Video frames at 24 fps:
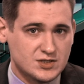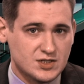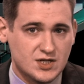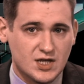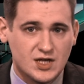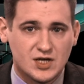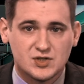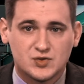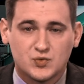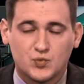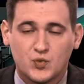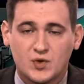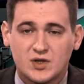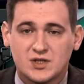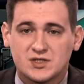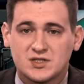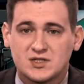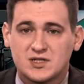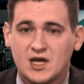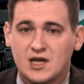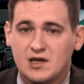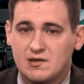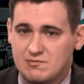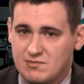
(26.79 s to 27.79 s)
Today is
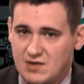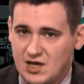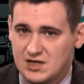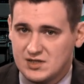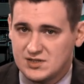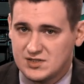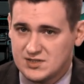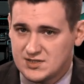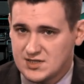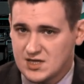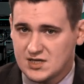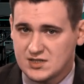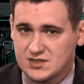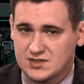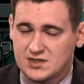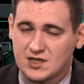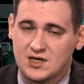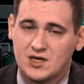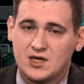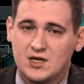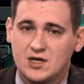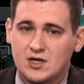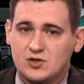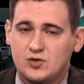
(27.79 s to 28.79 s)
Wednesday, May 6th,
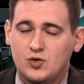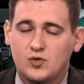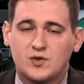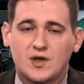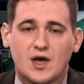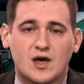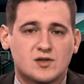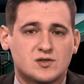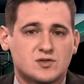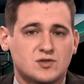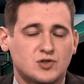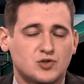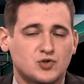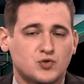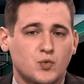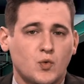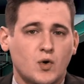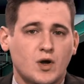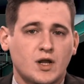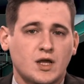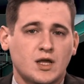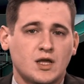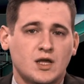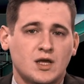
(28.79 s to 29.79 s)

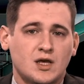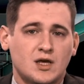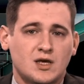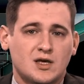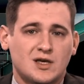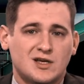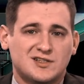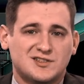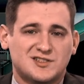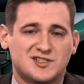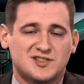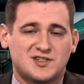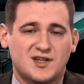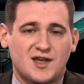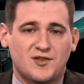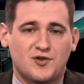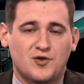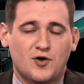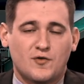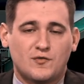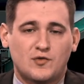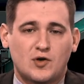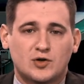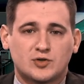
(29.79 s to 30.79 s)
2020. To stay in the
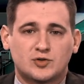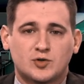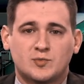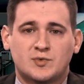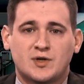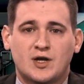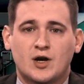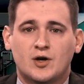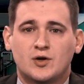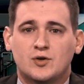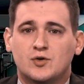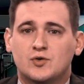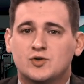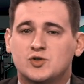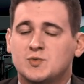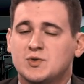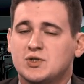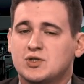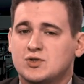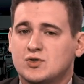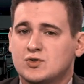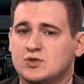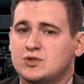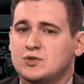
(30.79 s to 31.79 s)
know of long-term care news,
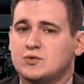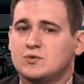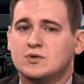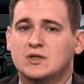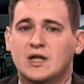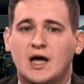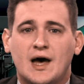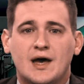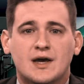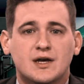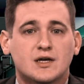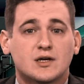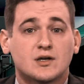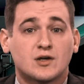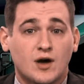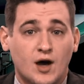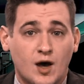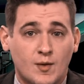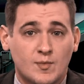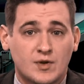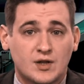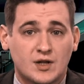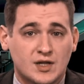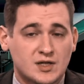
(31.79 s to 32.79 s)
be sure to like,
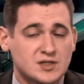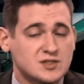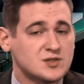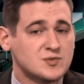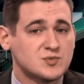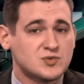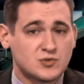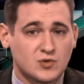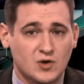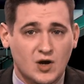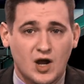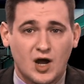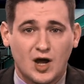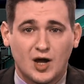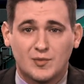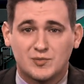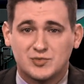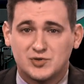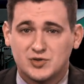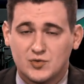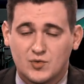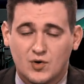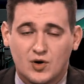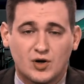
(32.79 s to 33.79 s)
comment, and
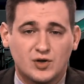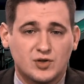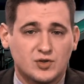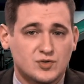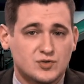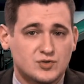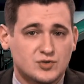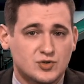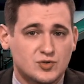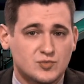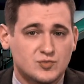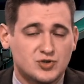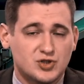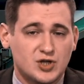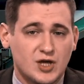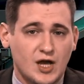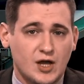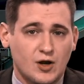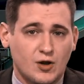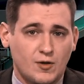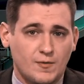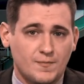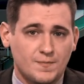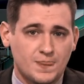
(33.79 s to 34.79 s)
subscribe to our YouTube
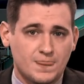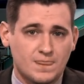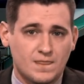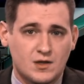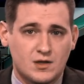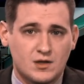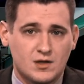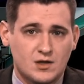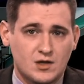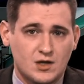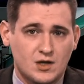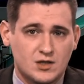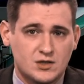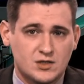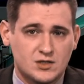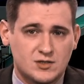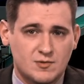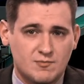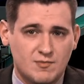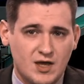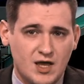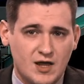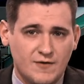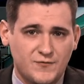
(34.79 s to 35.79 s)
channel. The
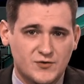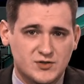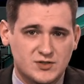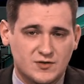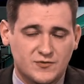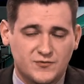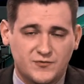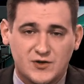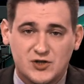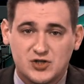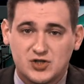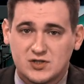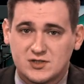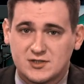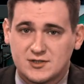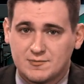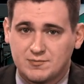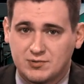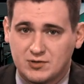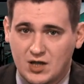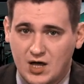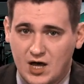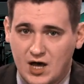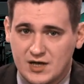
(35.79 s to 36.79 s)
demand for sufficient
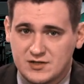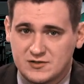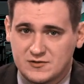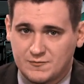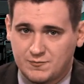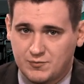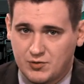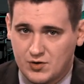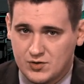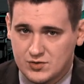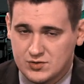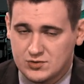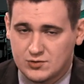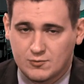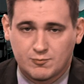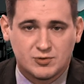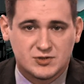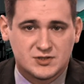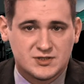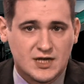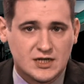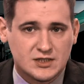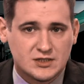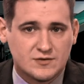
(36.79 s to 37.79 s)
supplies of personal
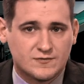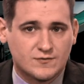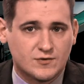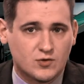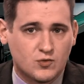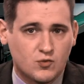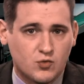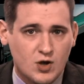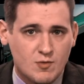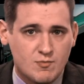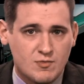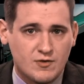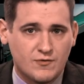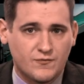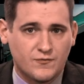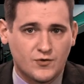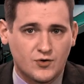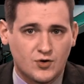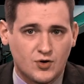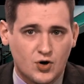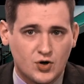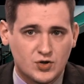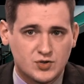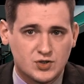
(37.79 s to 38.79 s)
protective equipment for
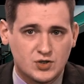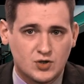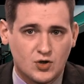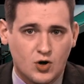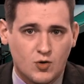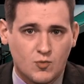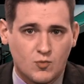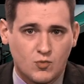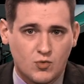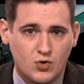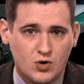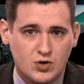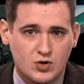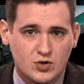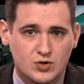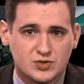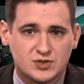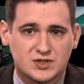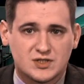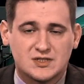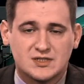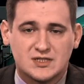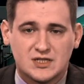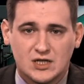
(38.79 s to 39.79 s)
nursing home
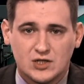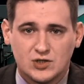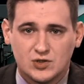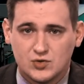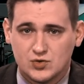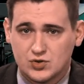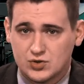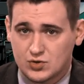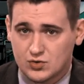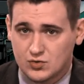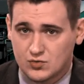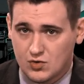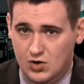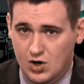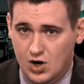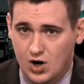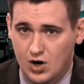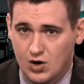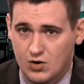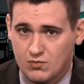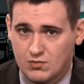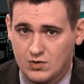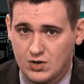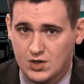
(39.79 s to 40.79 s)
workers continues to
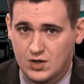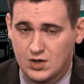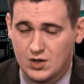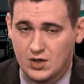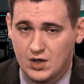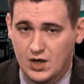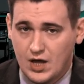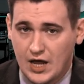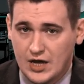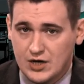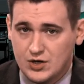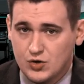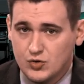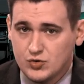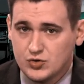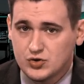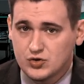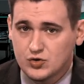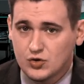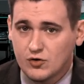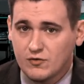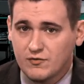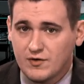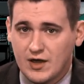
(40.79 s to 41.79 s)
grow. A new
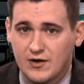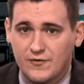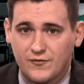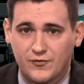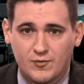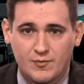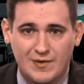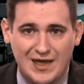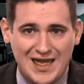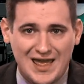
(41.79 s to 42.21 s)
survey from